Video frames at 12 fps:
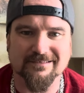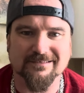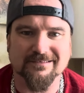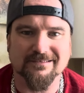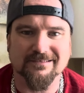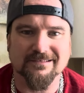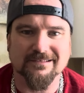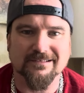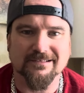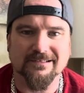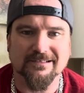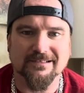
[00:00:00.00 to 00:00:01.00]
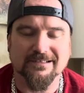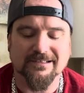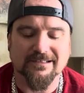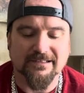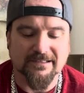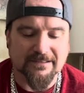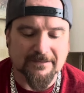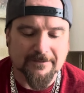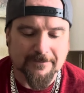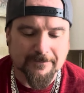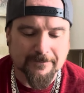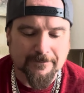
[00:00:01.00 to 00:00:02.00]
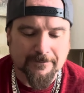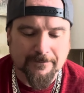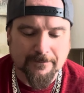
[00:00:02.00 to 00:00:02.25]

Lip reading: No one is speaking in this clip.